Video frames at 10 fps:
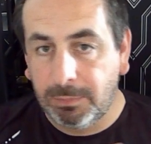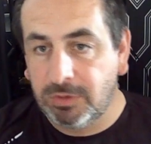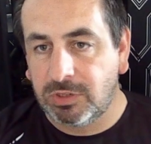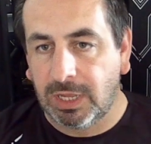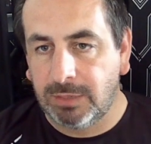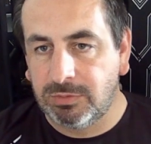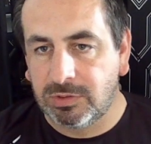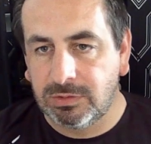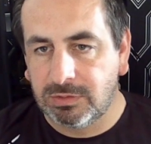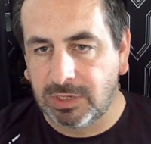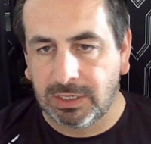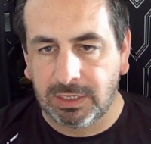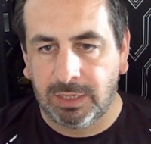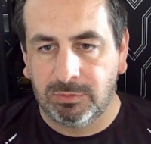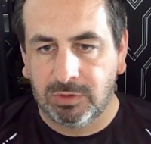Bunch of games,
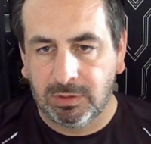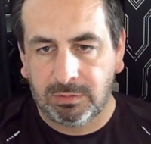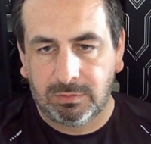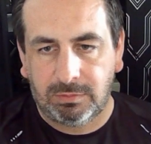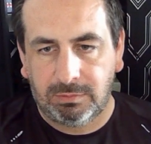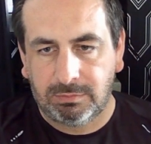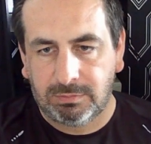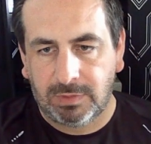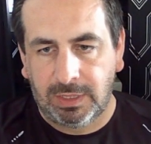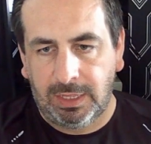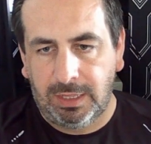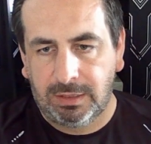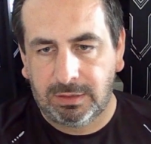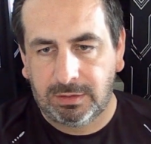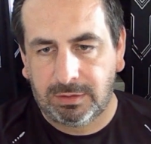Saturn games are
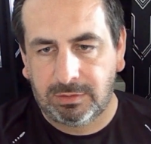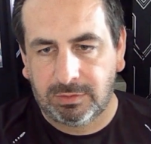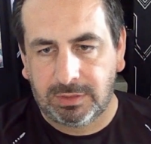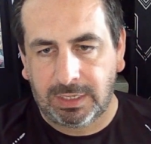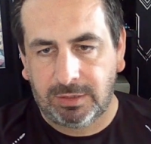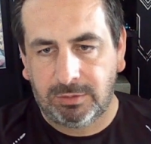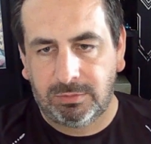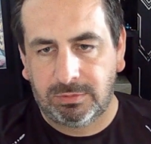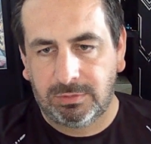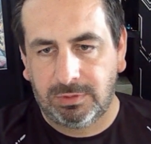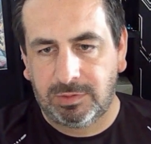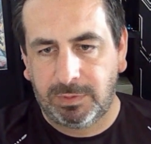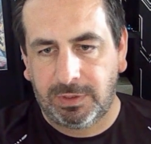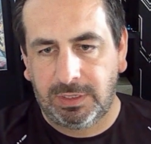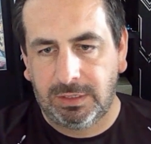there, sort of down this
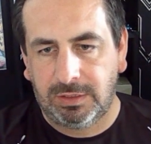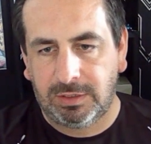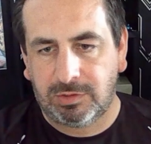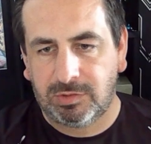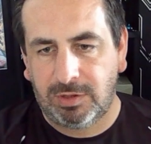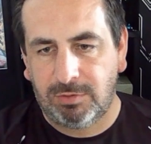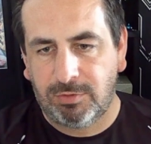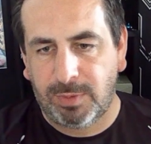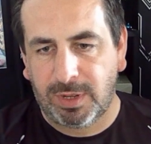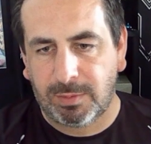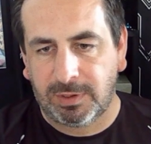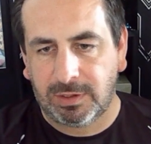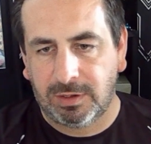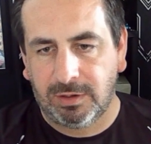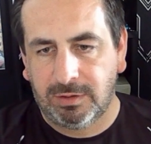bit here. You can just see a 4MB
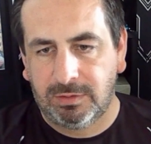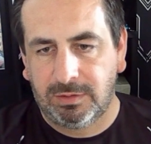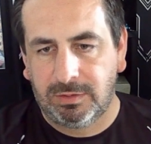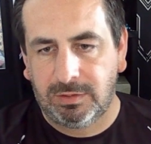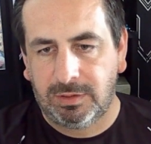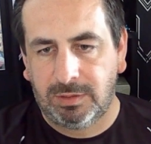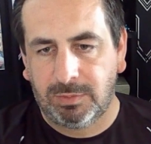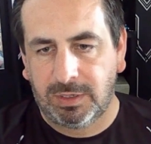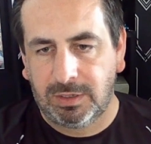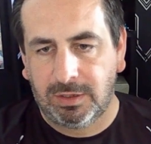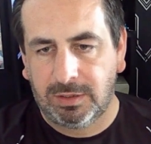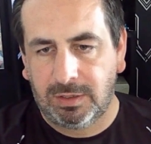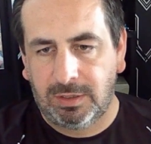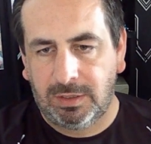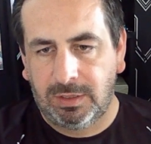cart near my
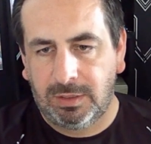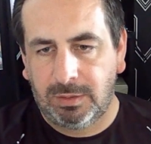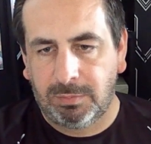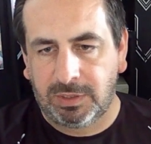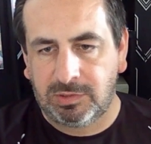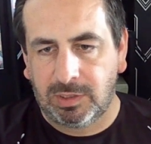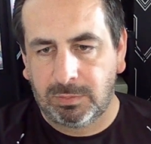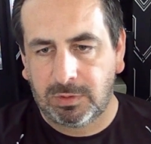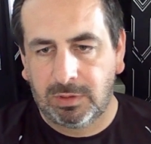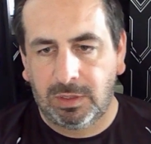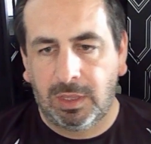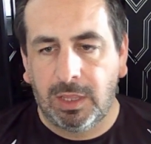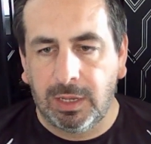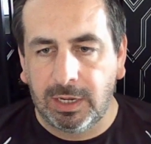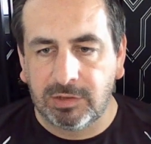bicep,
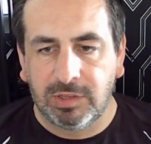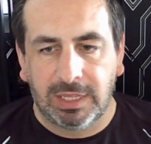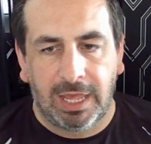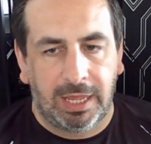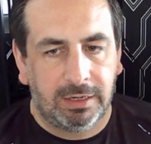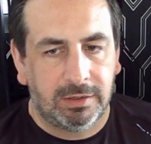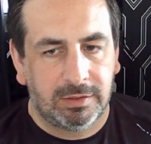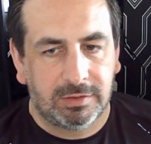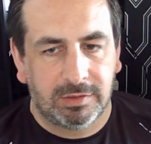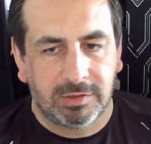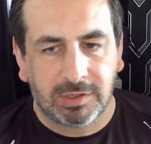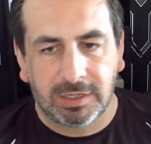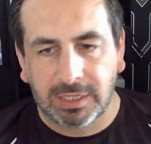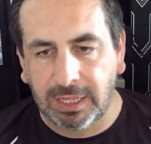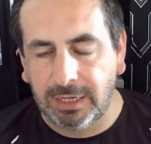next to Ken, to the
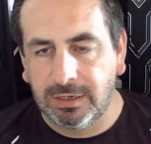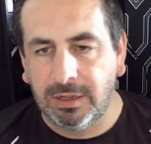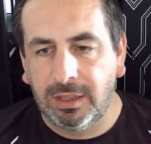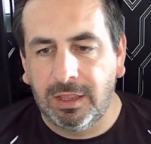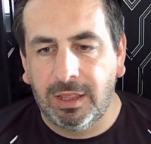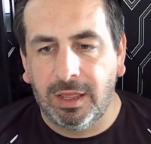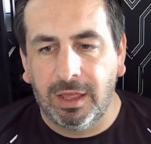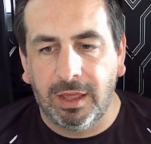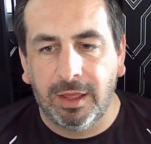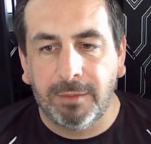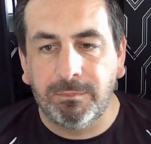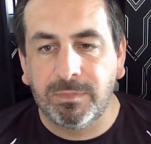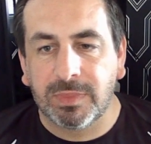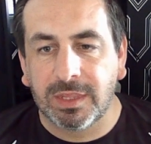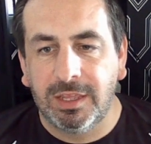side of Ken.
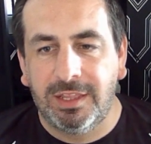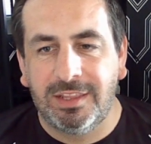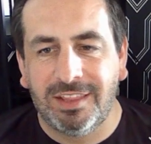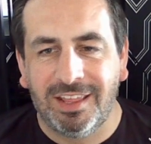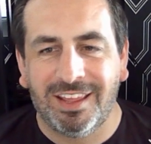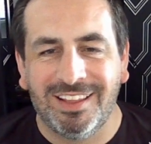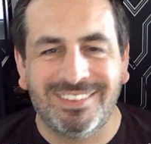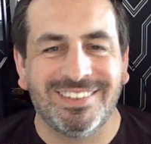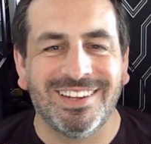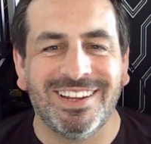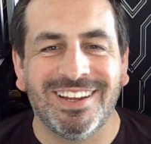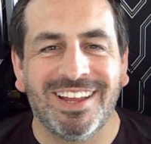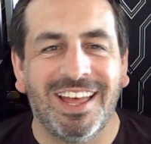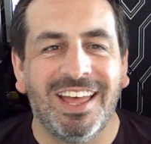It's I